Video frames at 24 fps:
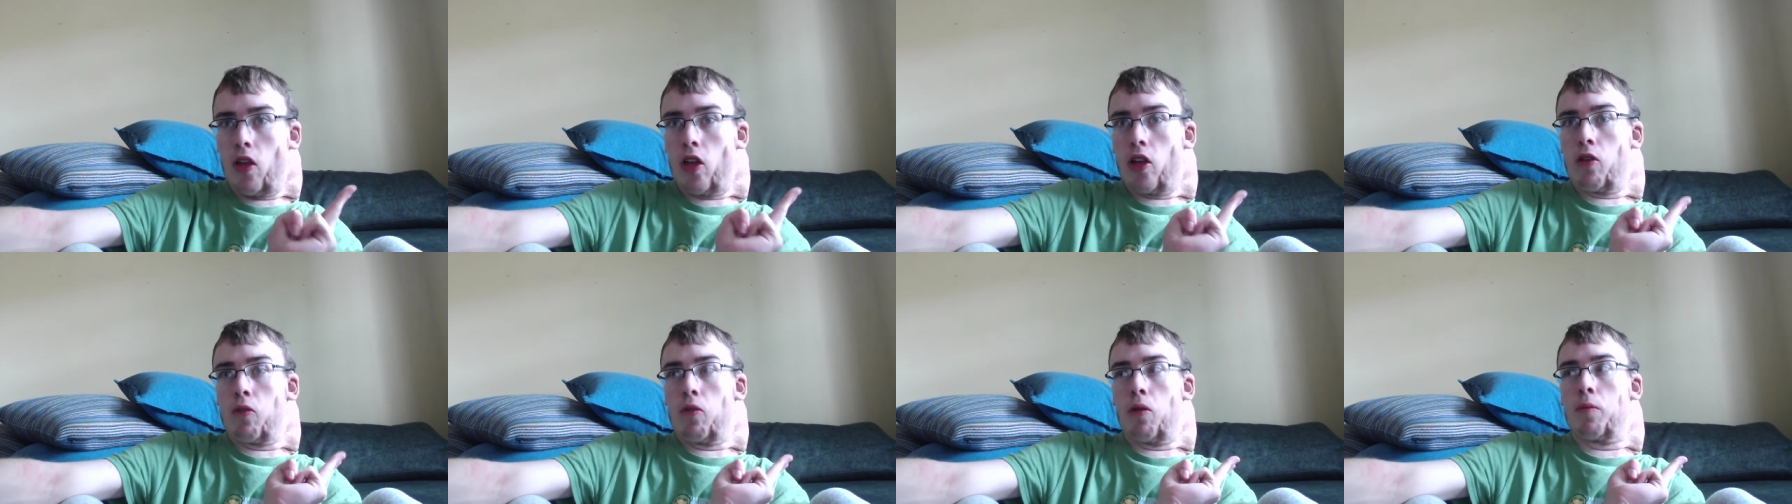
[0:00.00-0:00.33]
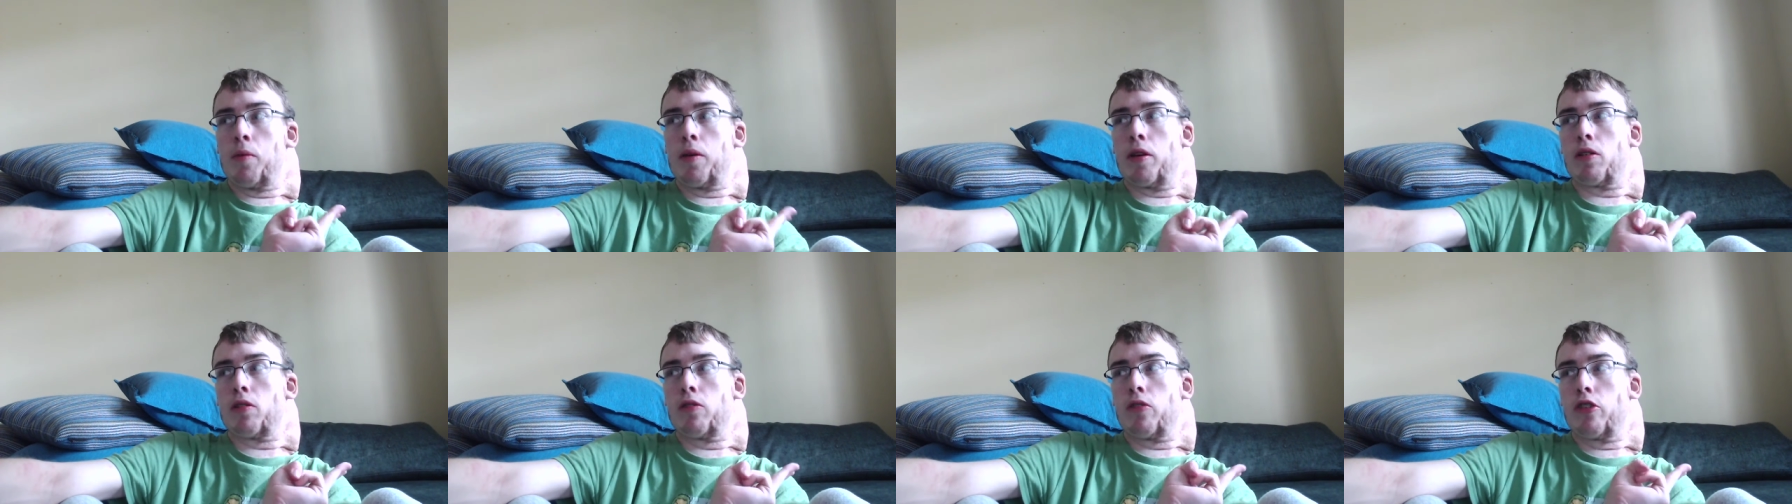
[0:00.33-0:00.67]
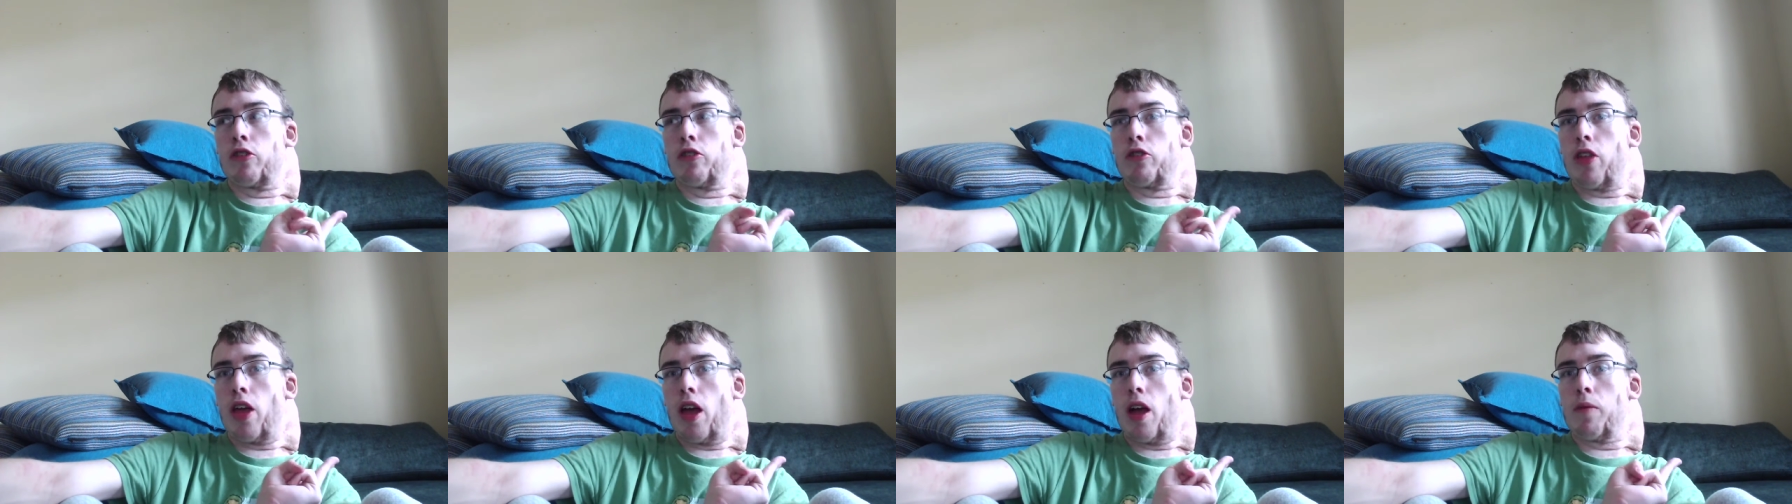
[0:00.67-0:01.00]
I do One Piece
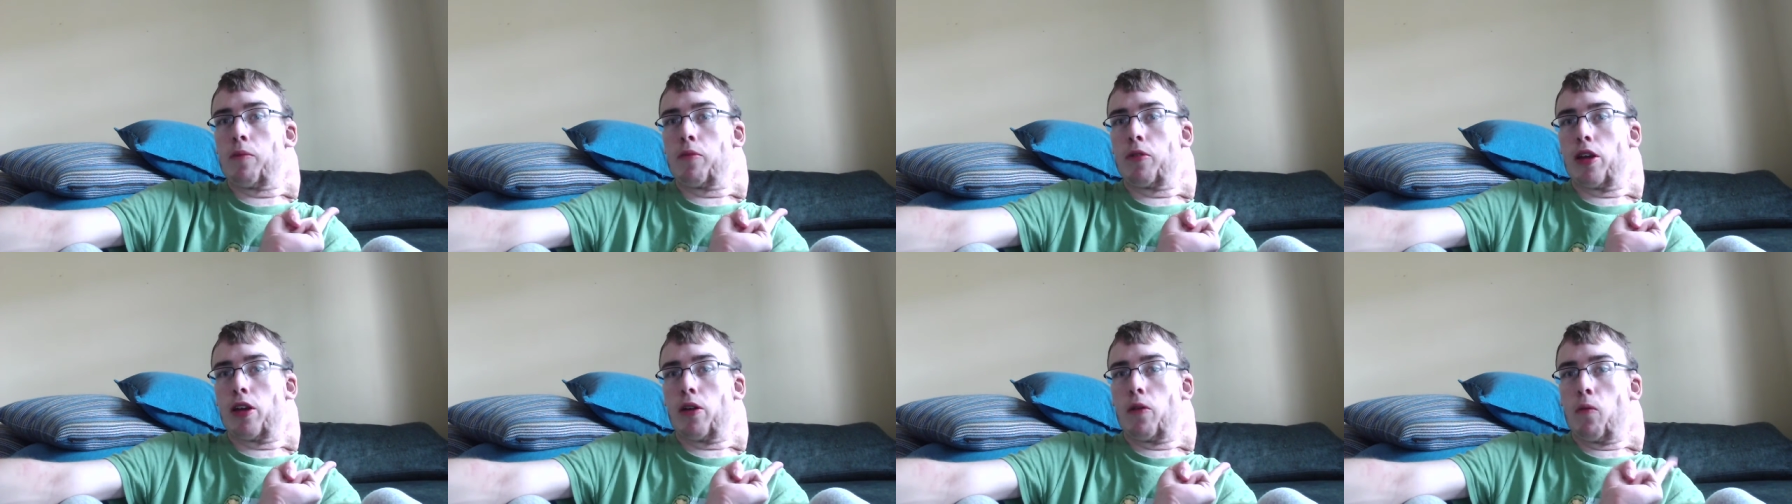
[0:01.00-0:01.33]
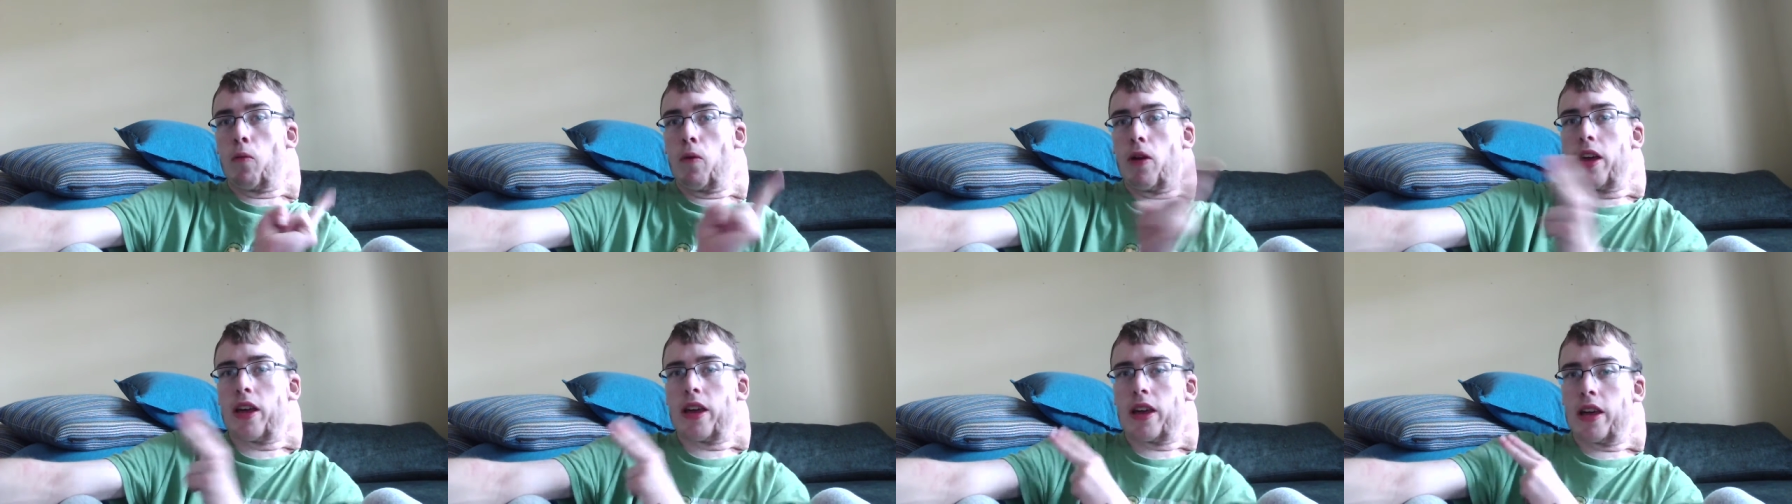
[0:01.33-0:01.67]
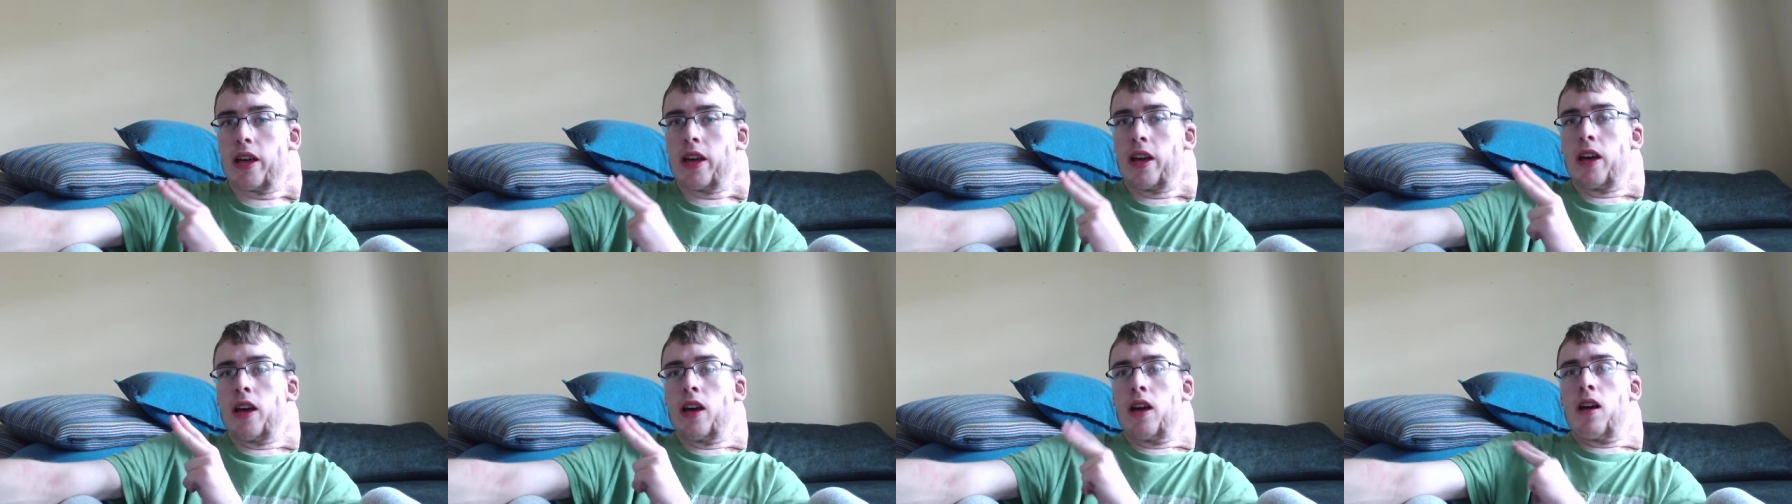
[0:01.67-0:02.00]
reviews every
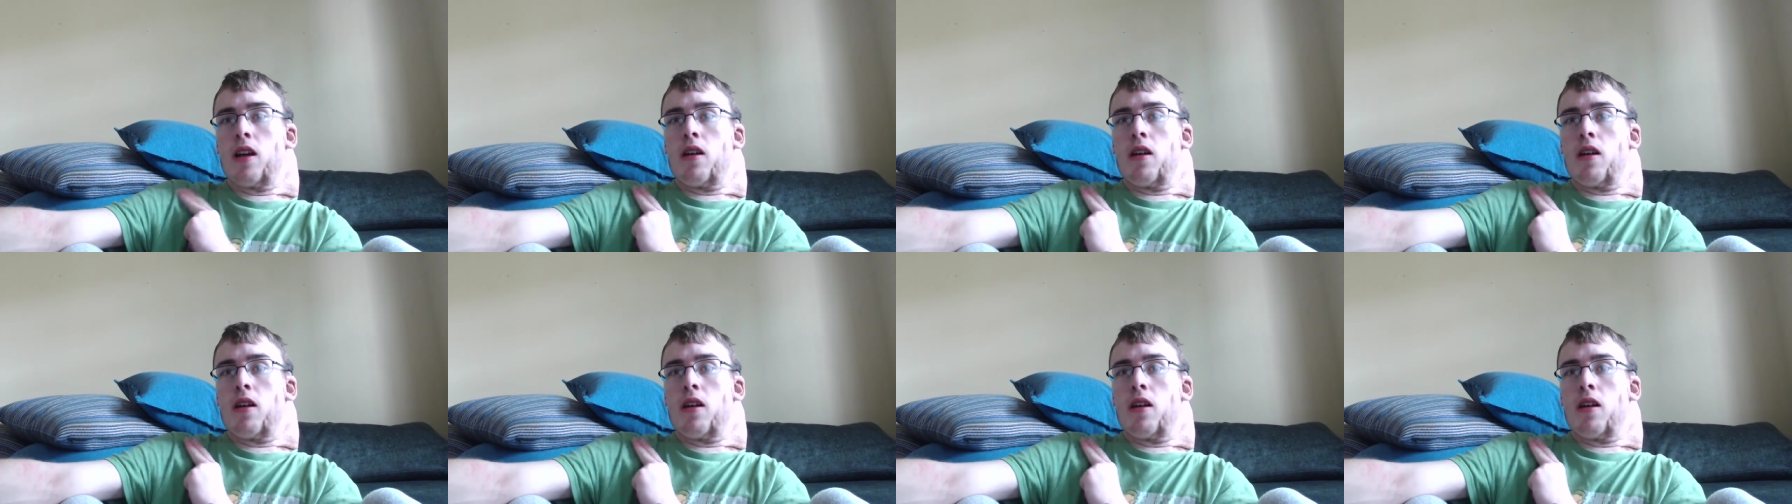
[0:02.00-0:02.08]
week.